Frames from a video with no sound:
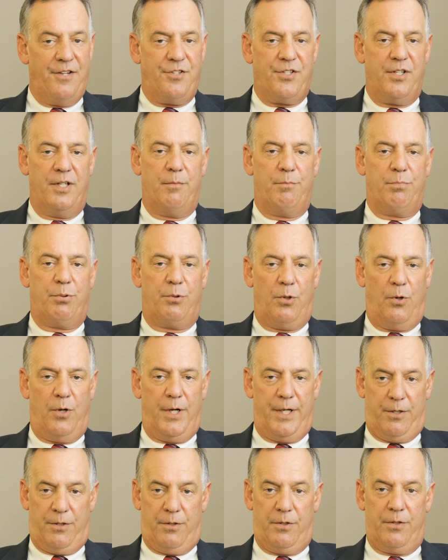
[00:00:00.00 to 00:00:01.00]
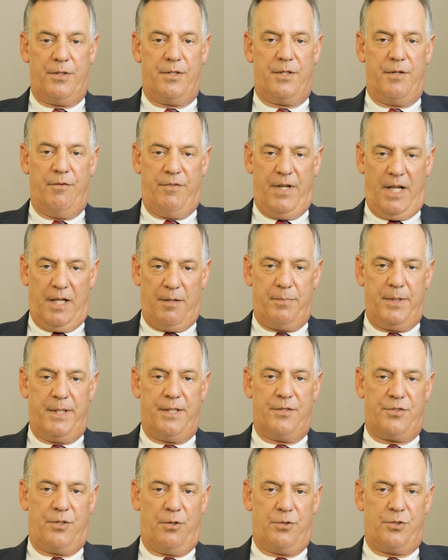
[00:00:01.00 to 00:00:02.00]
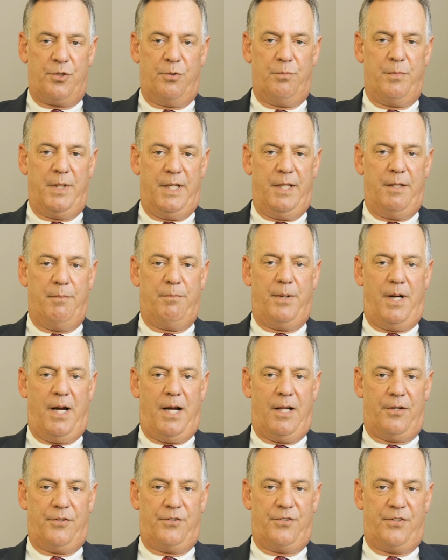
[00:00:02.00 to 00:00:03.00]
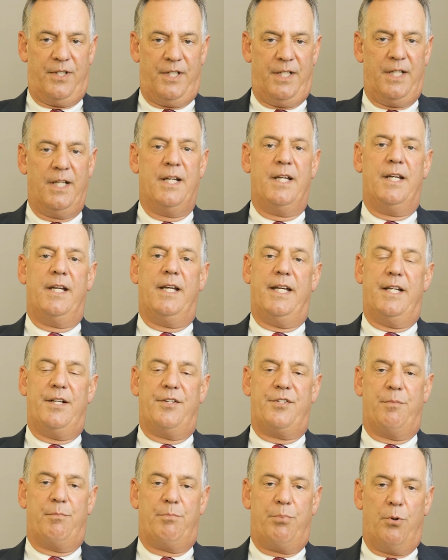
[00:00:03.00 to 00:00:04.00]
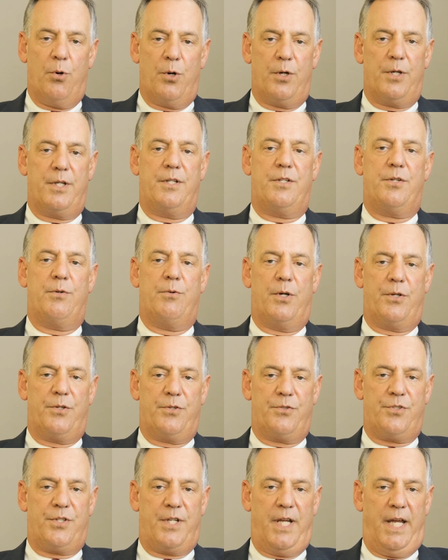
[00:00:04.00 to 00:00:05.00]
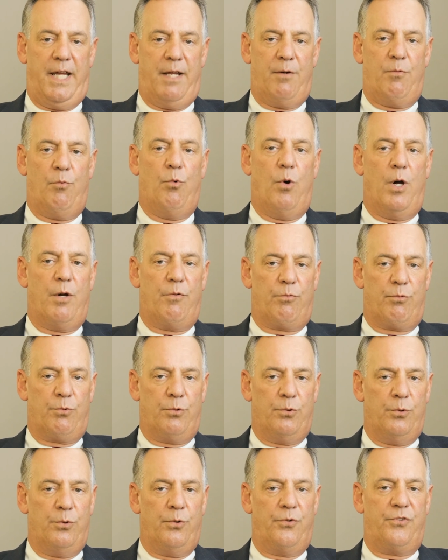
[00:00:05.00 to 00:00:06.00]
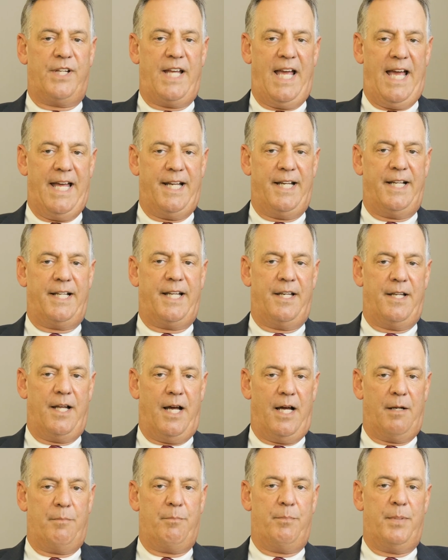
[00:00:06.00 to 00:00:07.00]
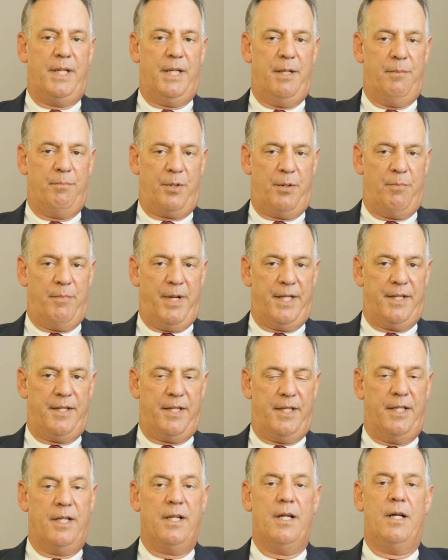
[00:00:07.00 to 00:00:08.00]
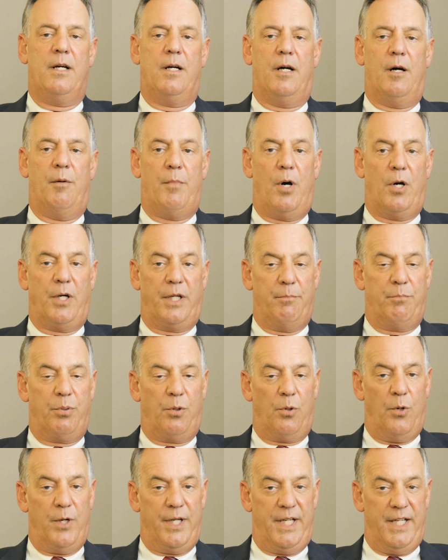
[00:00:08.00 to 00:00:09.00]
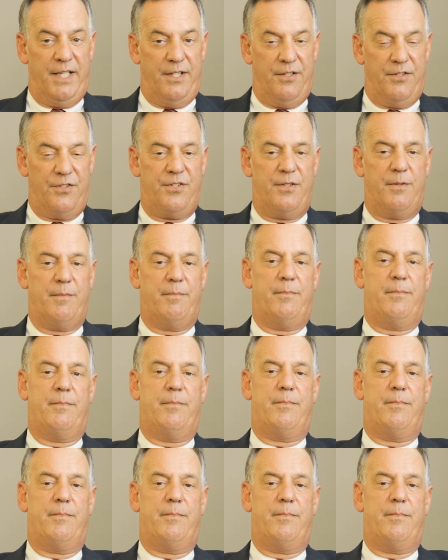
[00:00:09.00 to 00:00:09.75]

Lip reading: As an employer developing a social media policy, it is important to understand what rules can and cannot be implemented among employees.